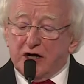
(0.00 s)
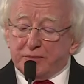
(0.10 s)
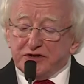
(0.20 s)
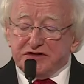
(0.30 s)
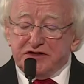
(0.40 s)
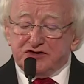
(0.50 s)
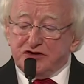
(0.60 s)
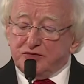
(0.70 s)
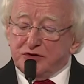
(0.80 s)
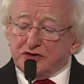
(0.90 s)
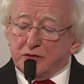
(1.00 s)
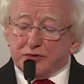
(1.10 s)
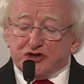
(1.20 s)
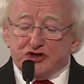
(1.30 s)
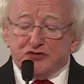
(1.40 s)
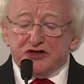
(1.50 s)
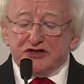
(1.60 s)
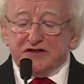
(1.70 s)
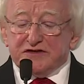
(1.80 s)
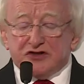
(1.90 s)
are presented with
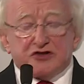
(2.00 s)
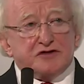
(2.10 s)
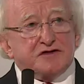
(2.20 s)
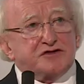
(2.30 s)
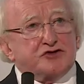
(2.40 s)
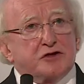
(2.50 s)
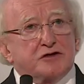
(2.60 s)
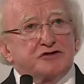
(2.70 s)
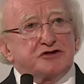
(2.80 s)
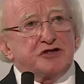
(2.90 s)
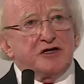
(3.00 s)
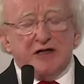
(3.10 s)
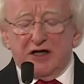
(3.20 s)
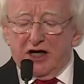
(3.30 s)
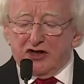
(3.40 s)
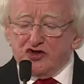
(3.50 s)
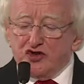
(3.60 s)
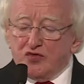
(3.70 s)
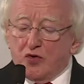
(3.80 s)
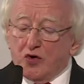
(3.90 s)
opportunities to construct a
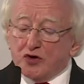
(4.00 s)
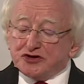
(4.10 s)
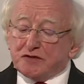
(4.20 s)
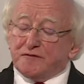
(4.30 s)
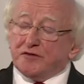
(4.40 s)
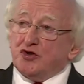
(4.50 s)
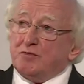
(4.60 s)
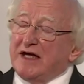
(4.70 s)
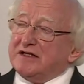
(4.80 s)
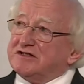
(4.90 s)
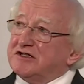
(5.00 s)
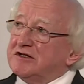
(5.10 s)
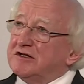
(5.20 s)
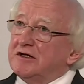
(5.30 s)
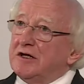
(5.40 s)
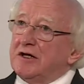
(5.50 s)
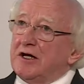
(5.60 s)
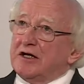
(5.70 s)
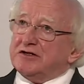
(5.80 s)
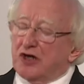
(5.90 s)
new order for humanity
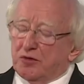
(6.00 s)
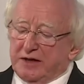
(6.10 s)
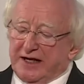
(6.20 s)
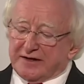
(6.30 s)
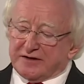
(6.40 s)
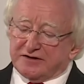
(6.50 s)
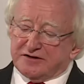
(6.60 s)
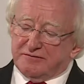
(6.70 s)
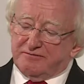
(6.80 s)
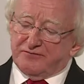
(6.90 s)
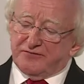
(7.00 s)
and our planet.